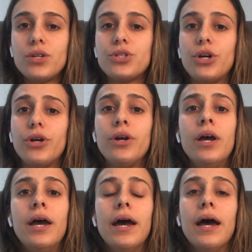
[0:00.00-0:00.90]
So
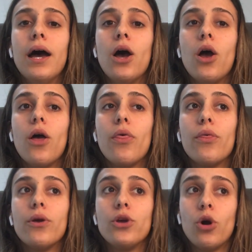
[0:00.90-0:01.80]

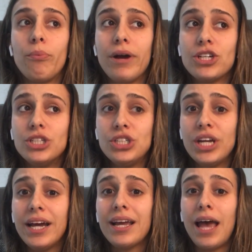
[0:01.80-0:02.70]
your impression
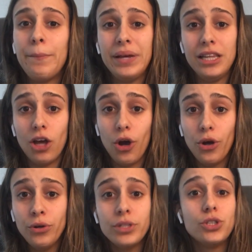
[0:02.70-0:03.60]
share can be low